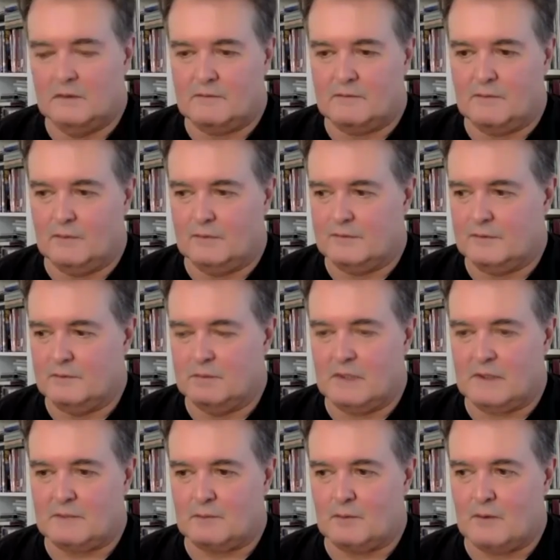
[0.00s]
look forward to
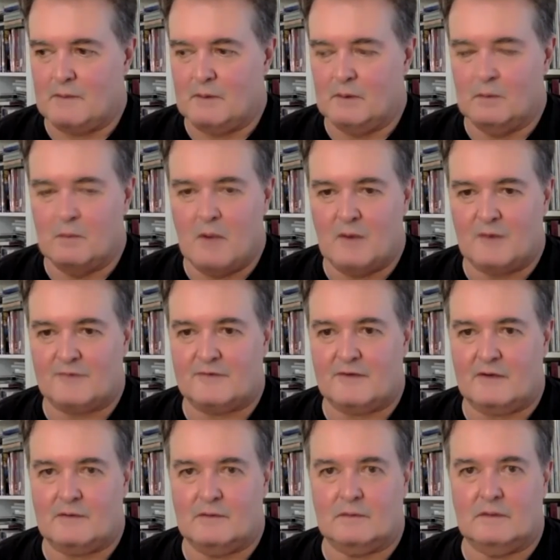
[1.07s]
Black Rebel
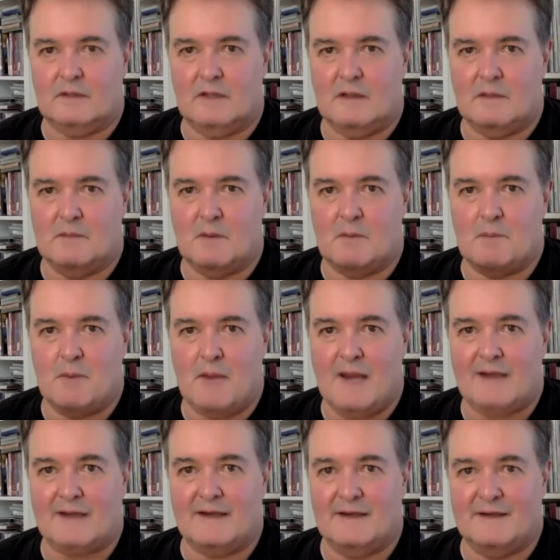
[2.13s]
Motorcycle Club
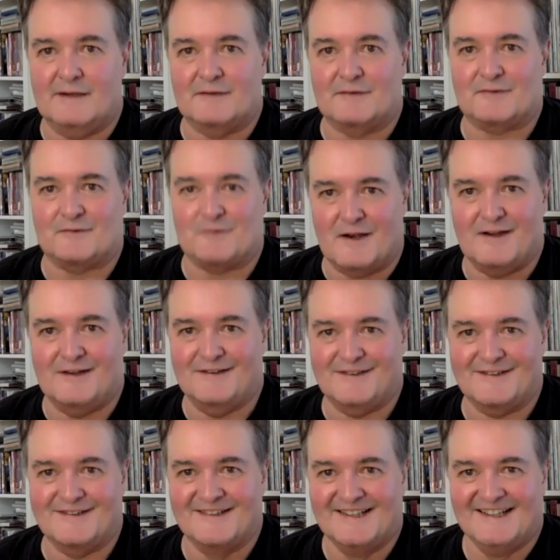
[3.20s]
back in
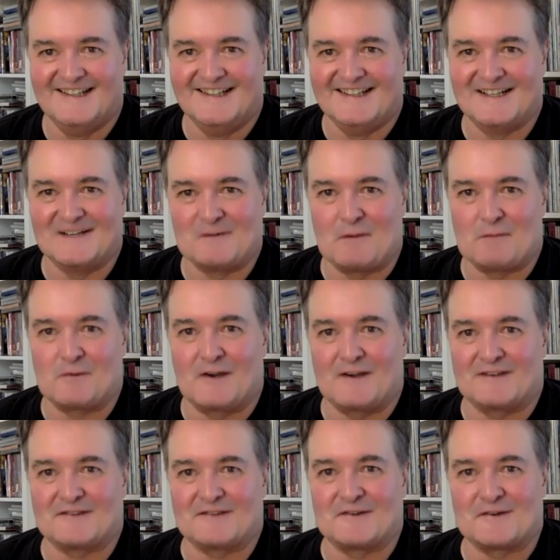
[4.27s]
Australia. Rob,
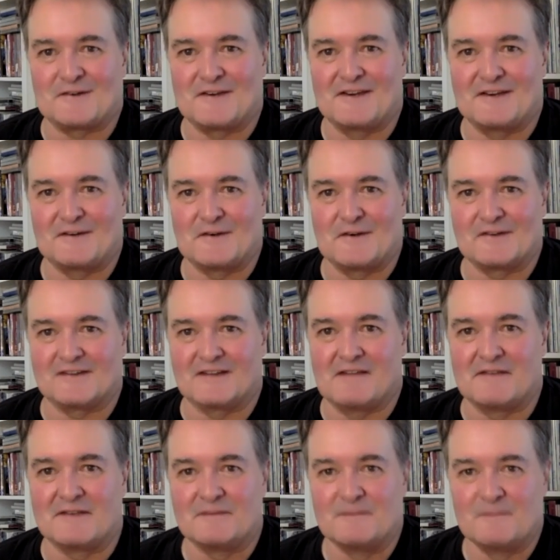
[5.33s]
great to talk to you here at Noise
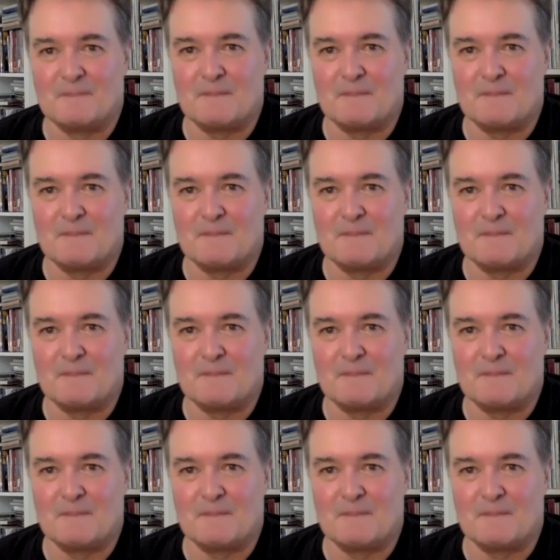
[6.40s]
11.